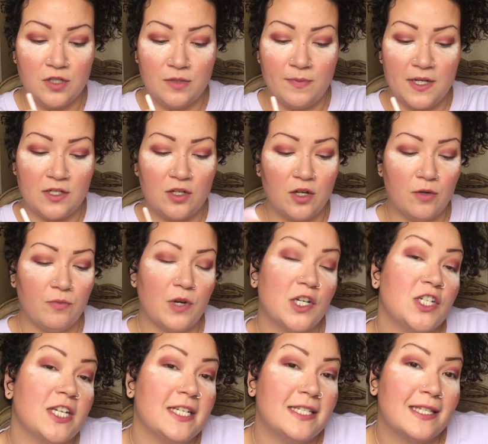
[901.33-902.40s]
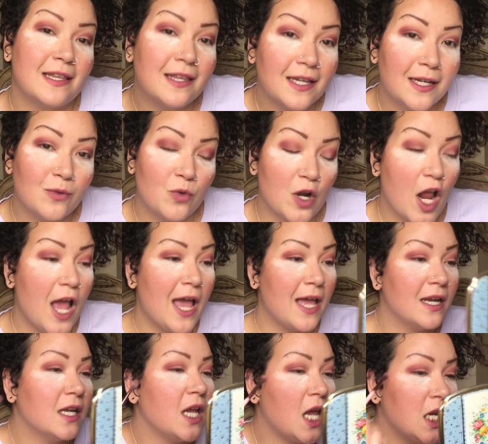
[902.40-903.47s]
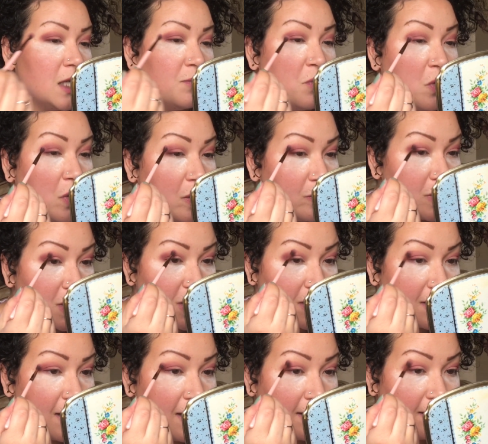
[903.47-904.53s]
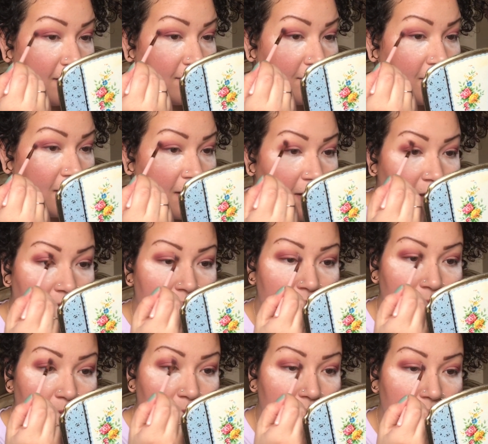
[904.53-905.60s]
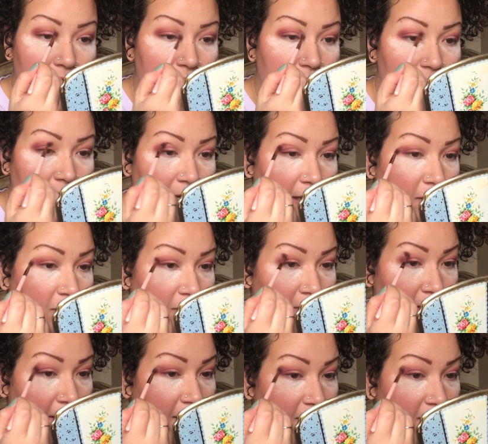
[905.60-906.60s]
just make sure your brush is clean. We're not adding any more. We're just kind of blending out the